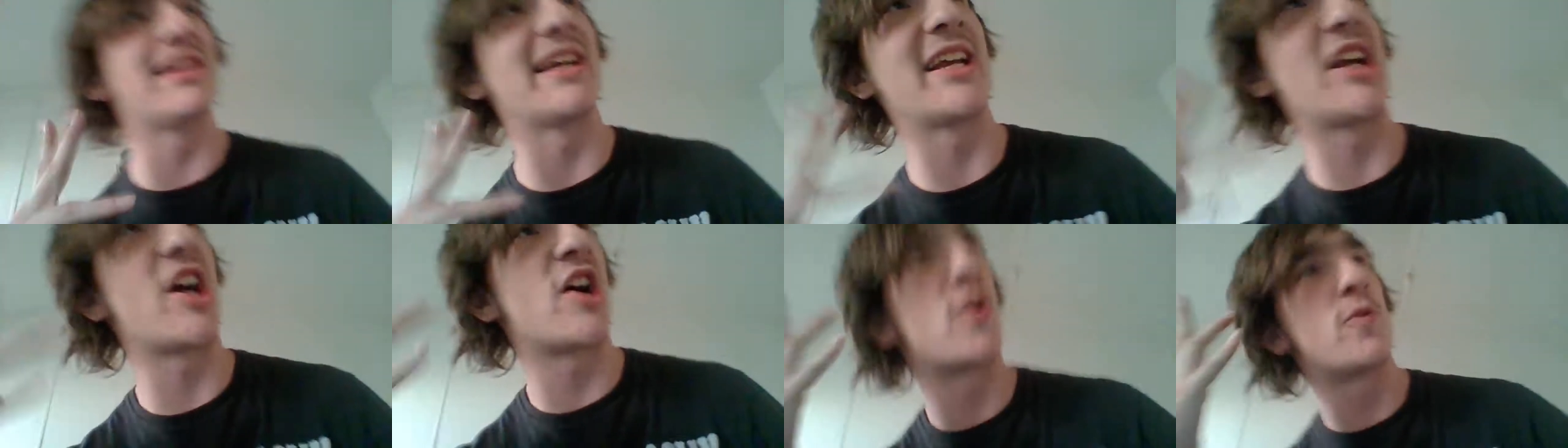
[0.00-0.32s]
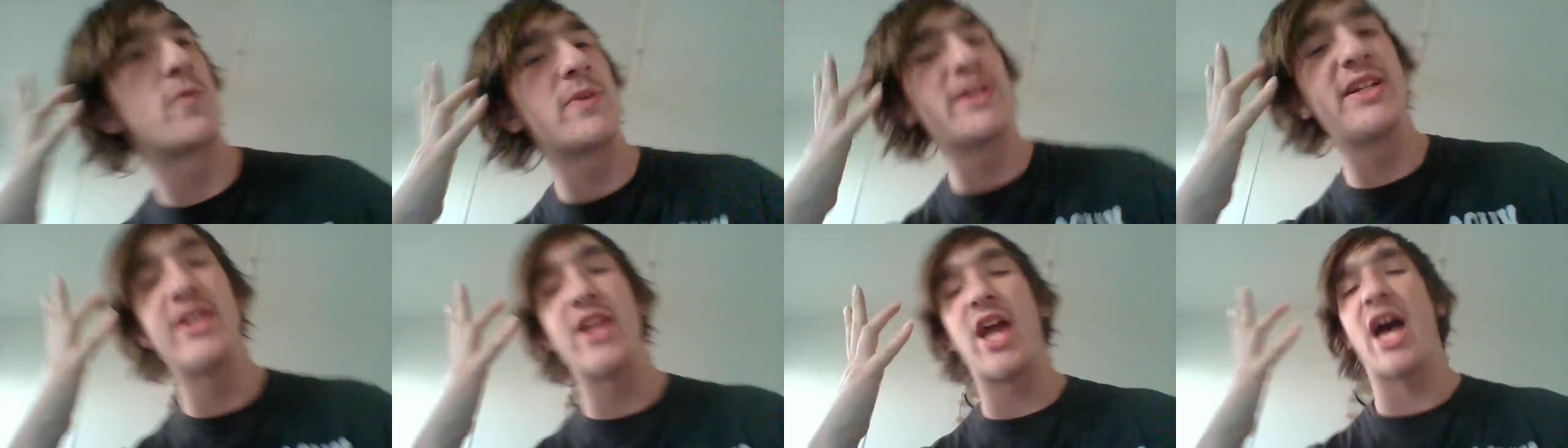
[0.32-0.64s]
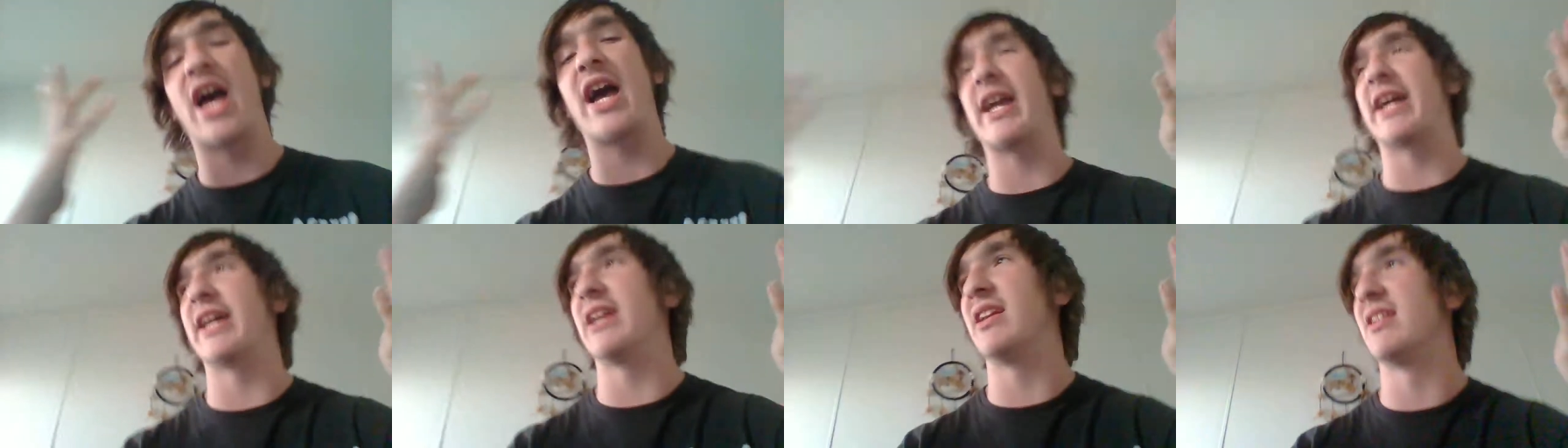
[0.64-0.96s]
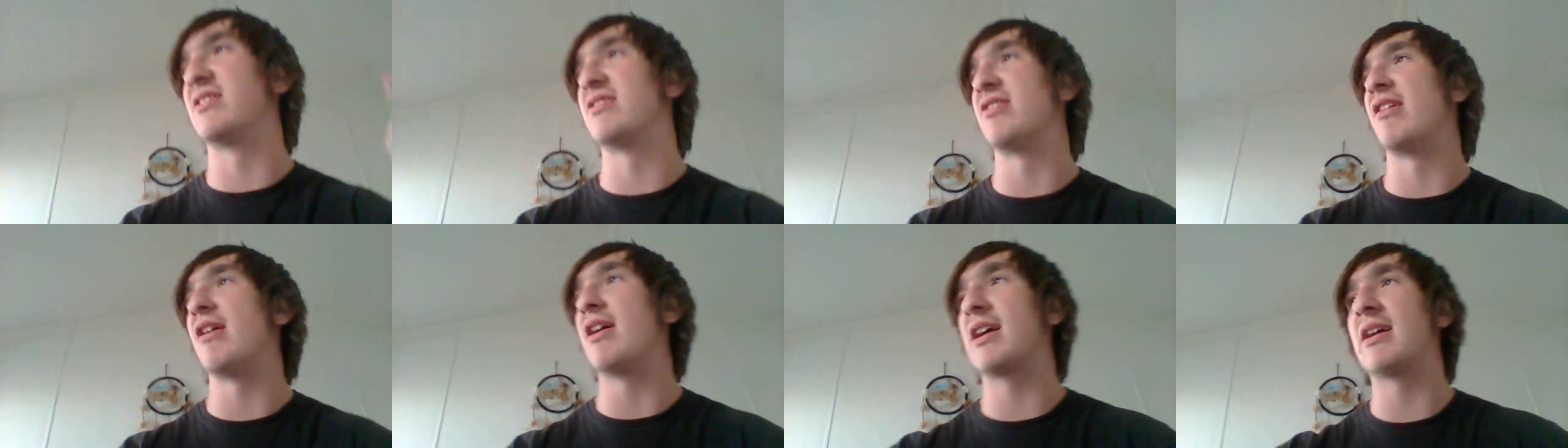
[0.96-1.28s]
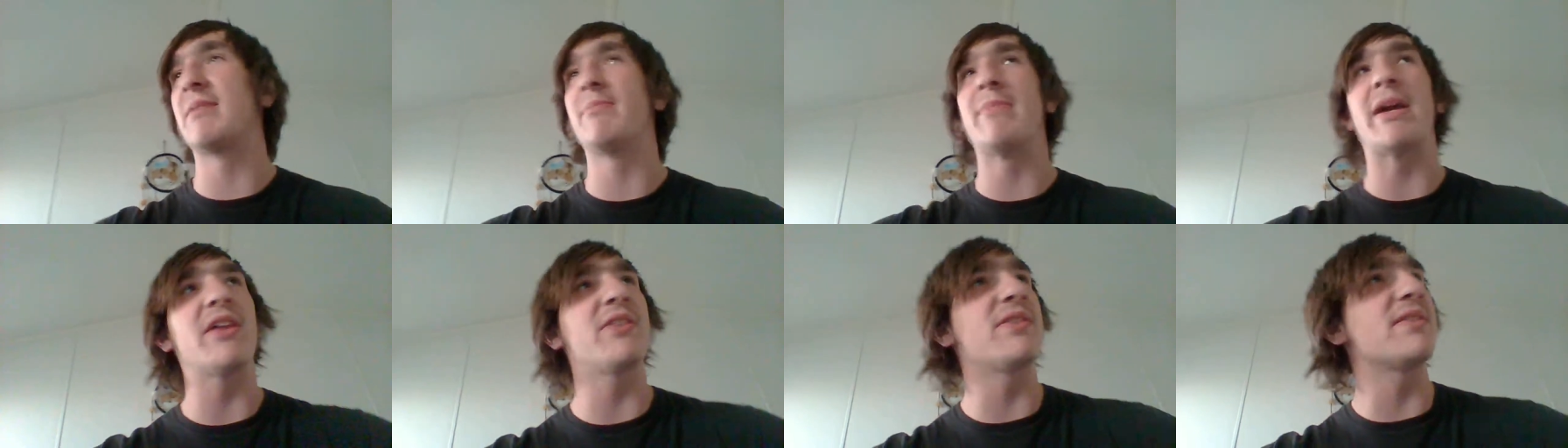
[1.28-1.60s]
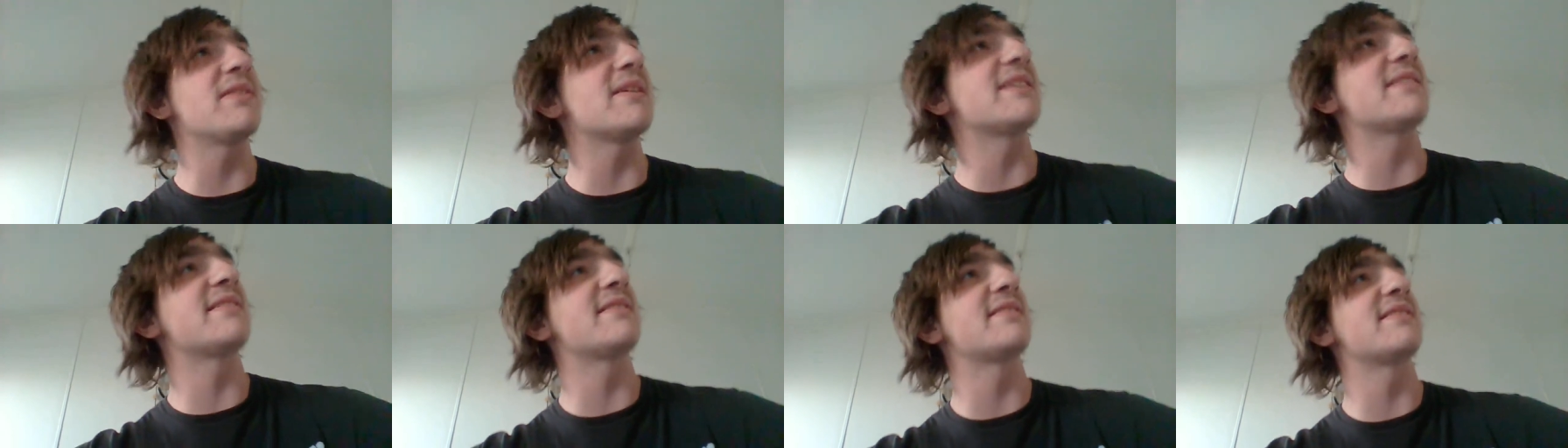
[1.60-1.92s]
like, are we not going to talk about
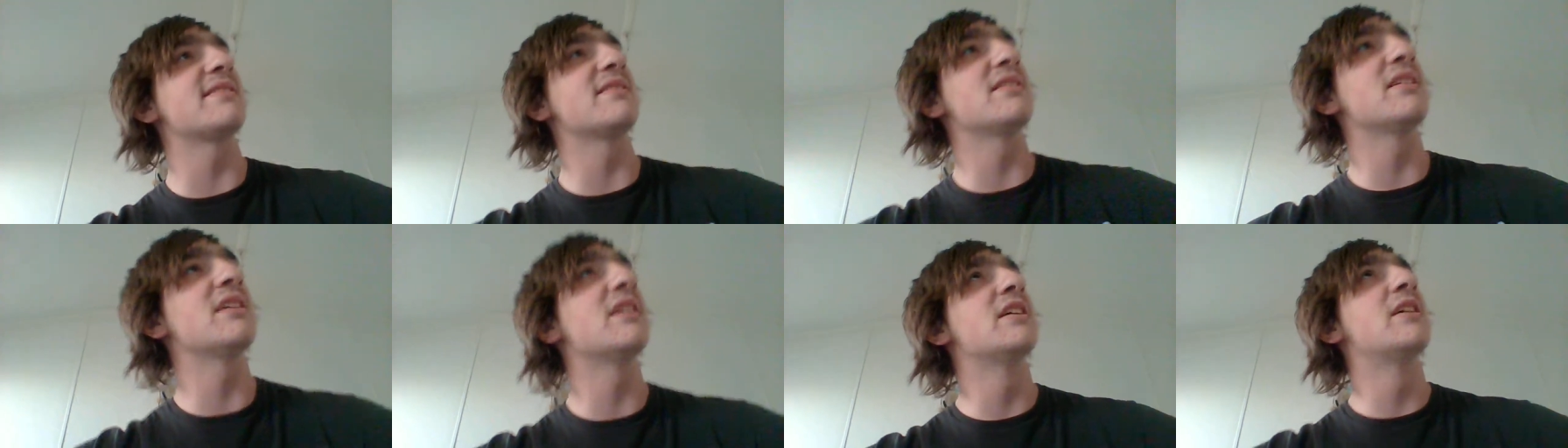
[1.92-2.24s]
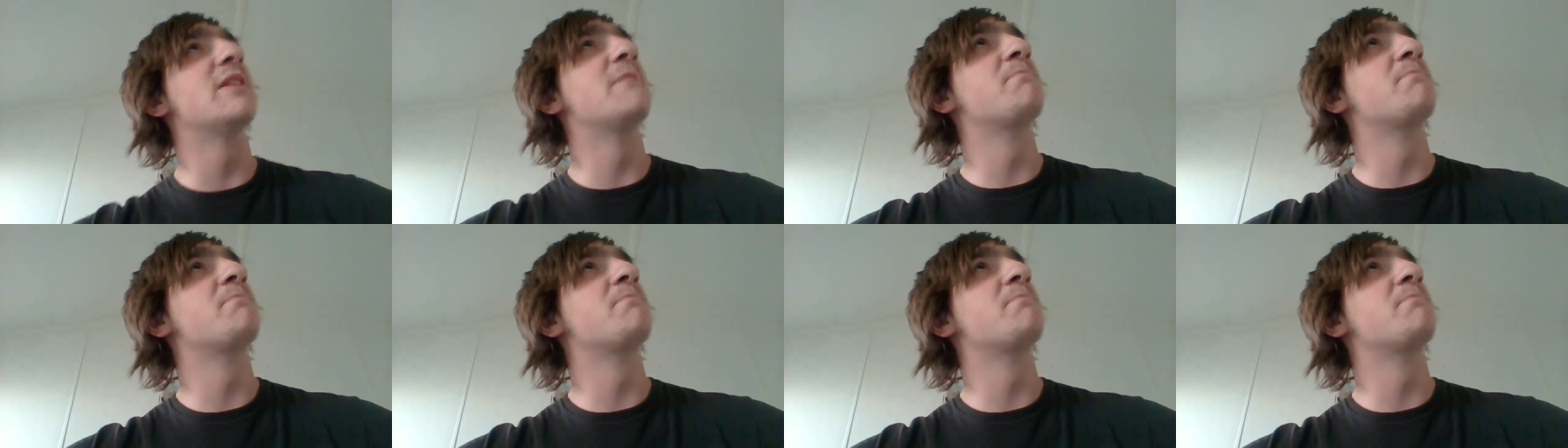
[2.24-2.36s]
this?